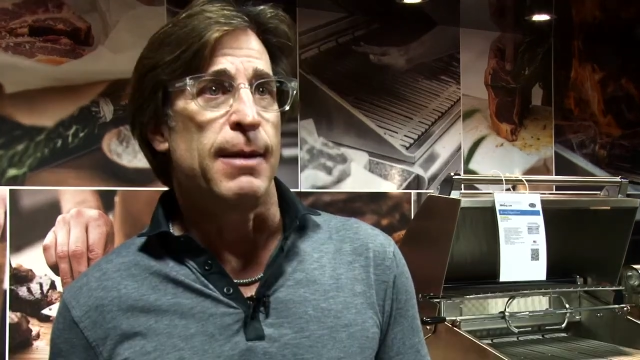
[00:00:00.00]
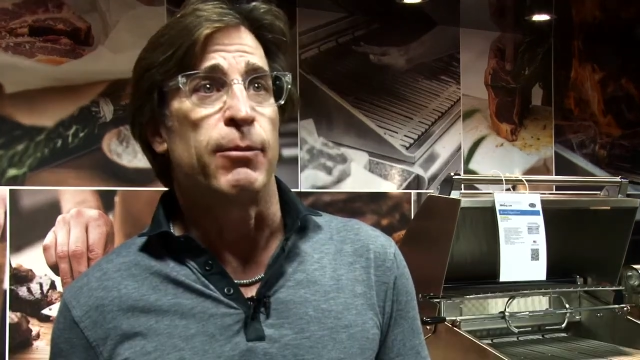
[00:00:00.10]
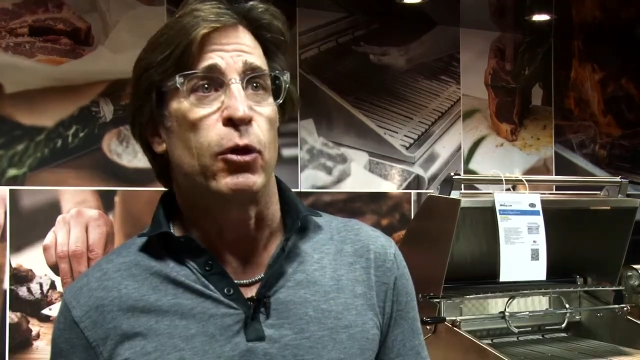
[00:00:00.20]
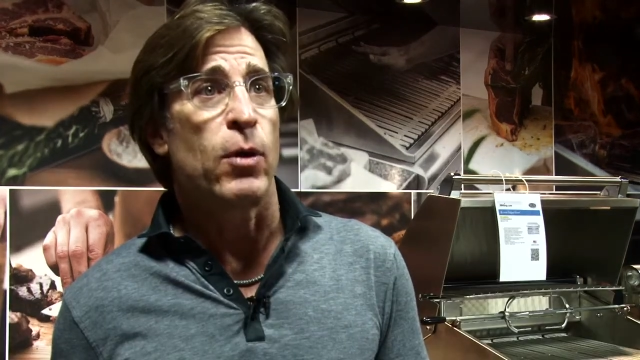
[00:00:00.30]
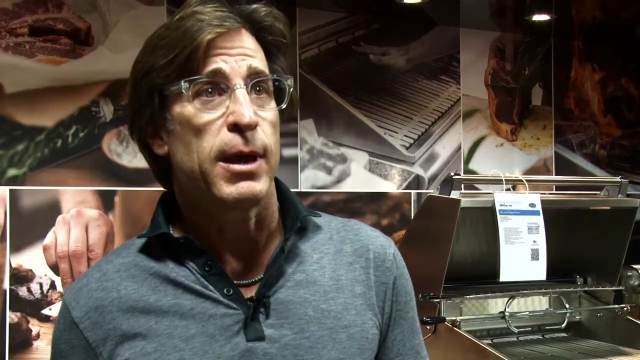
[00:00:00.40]

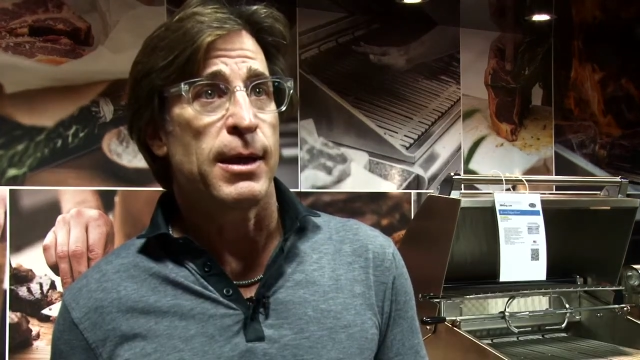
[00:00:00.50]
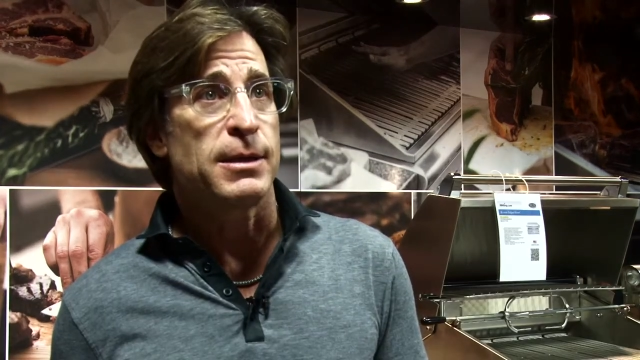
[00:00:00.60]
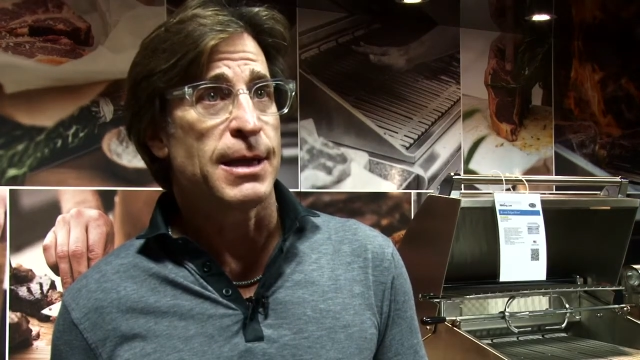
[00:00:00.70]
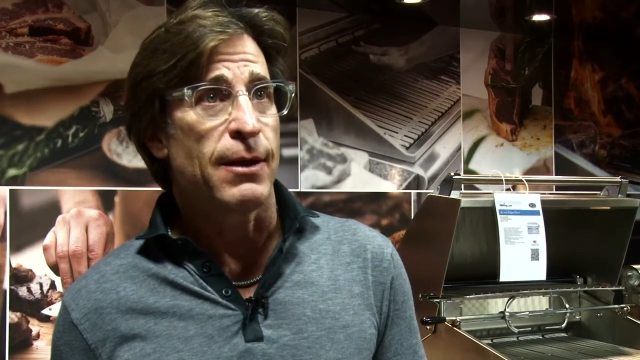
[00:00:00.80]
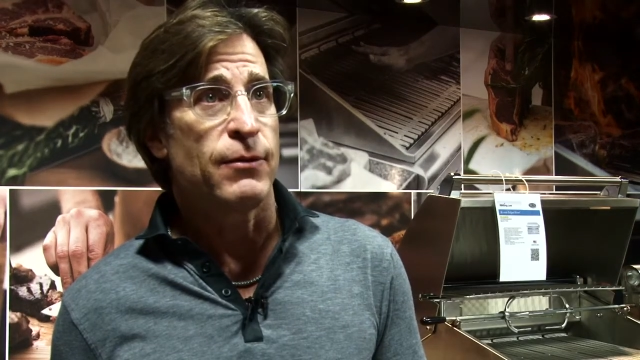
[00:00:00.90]
Employee
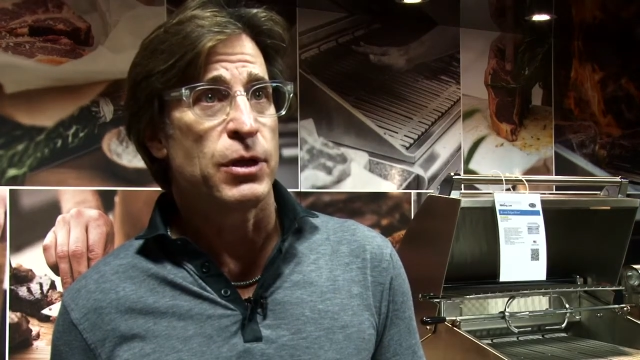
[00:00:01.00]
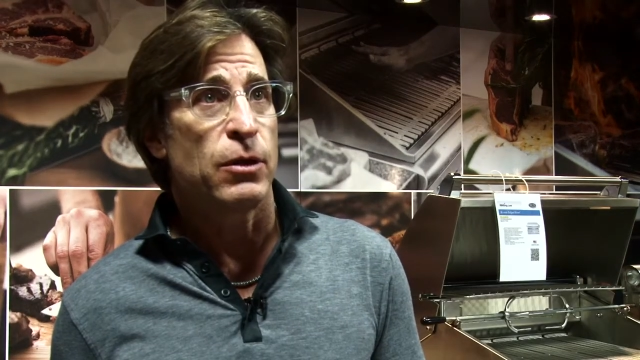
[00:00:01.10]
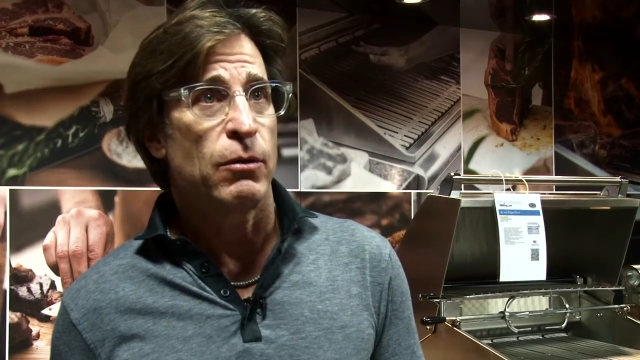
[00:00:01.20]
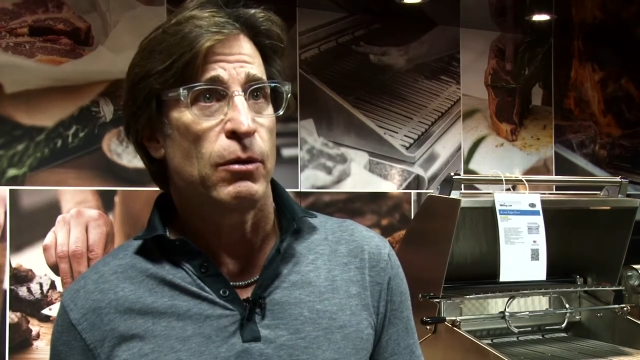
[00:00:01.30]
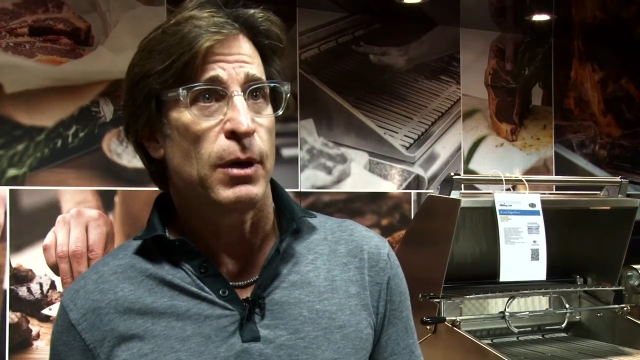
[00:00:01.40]
incentives
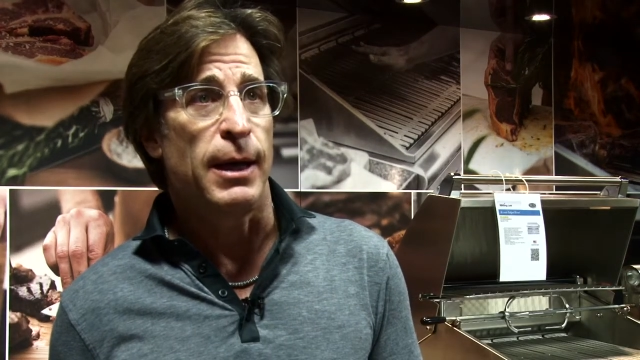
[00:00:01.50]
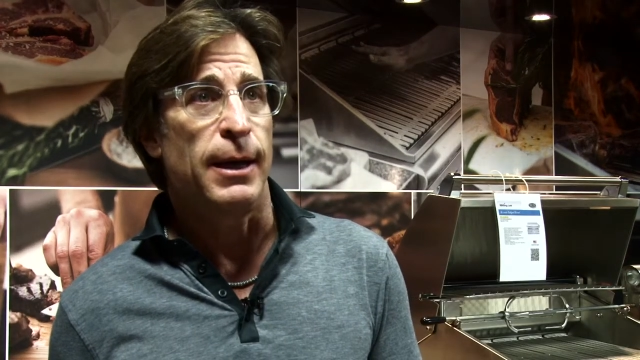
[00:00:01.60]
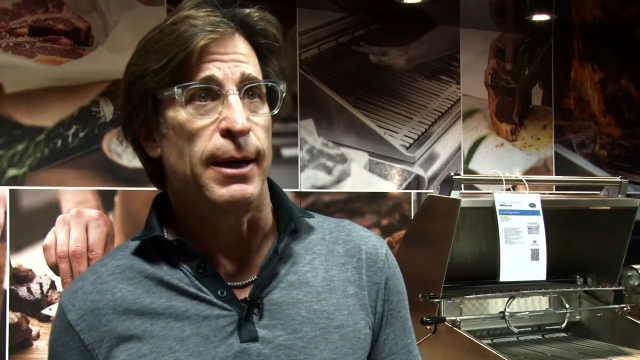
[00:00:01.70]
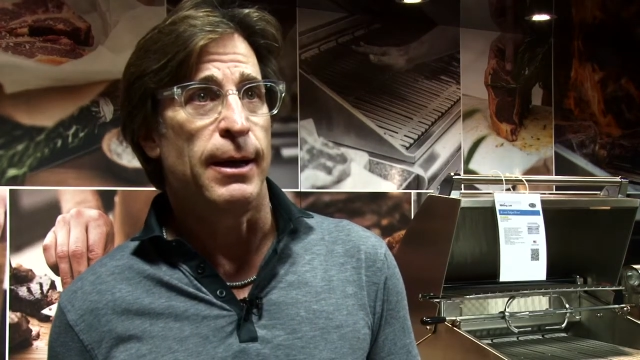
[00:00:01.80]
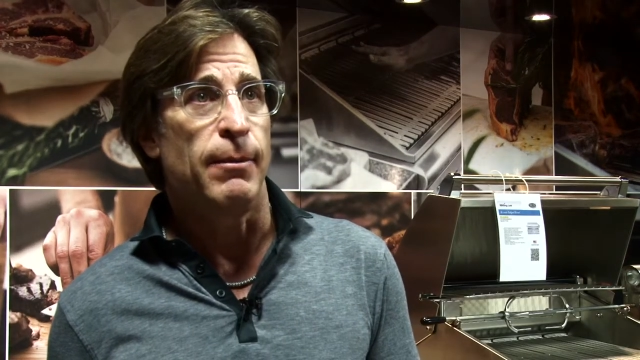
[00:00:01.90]
too.
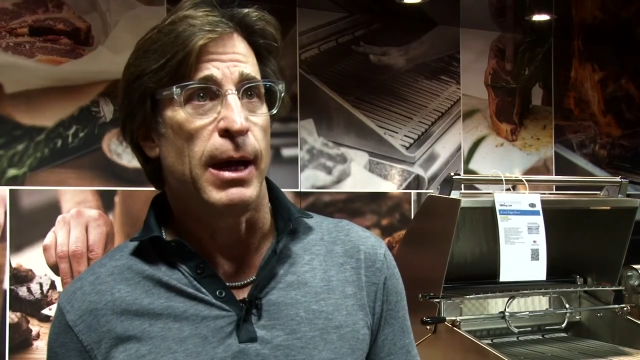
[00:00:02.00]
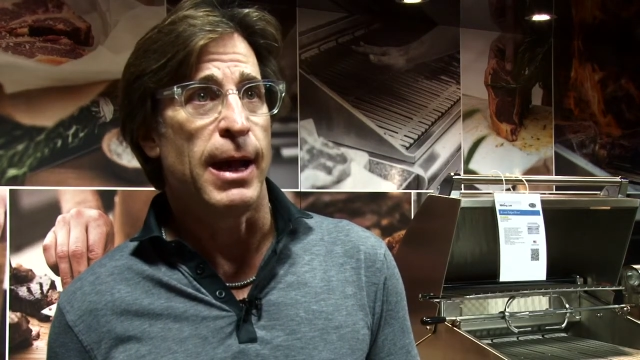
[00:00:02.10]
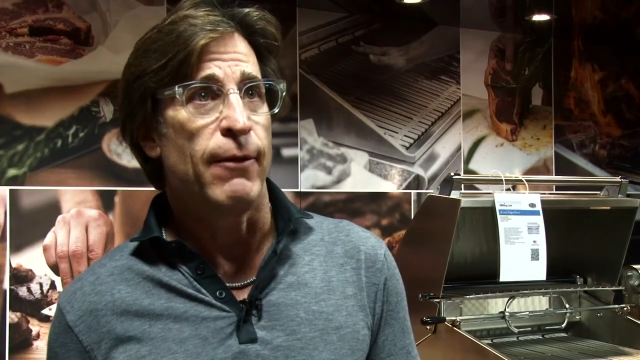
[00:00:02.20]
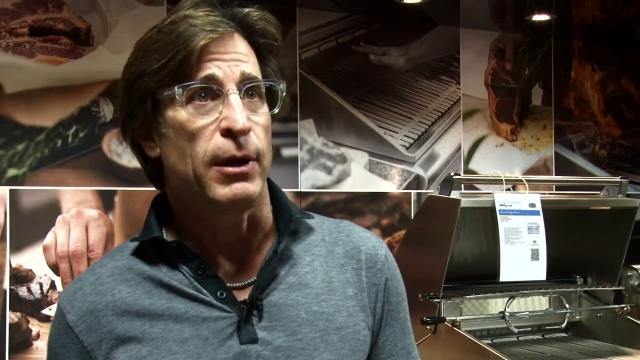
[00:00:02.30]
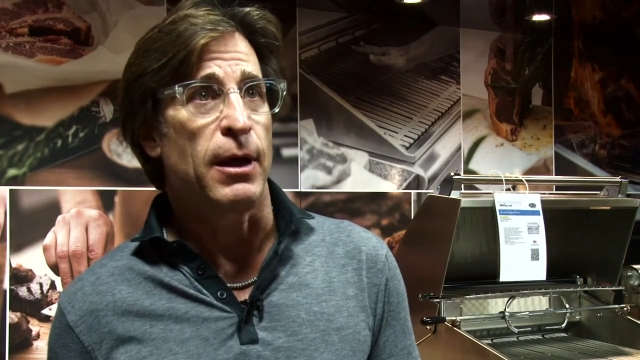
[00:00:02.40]
I
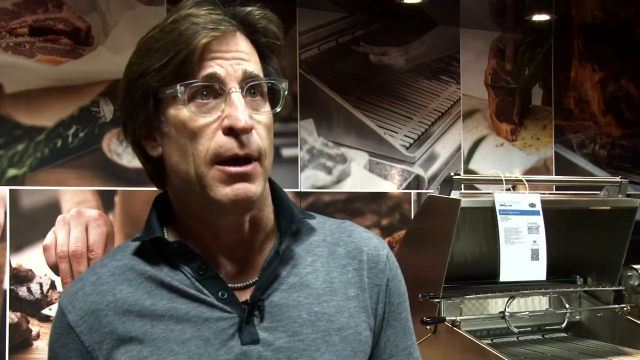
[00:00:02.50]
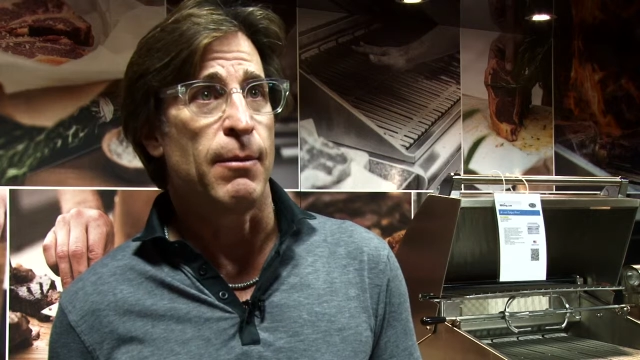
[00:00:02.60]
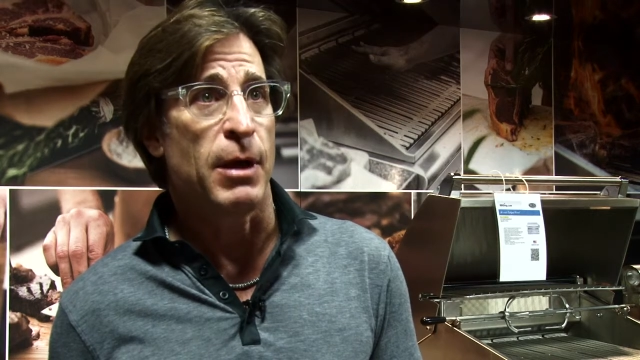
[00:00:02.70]
have a guy,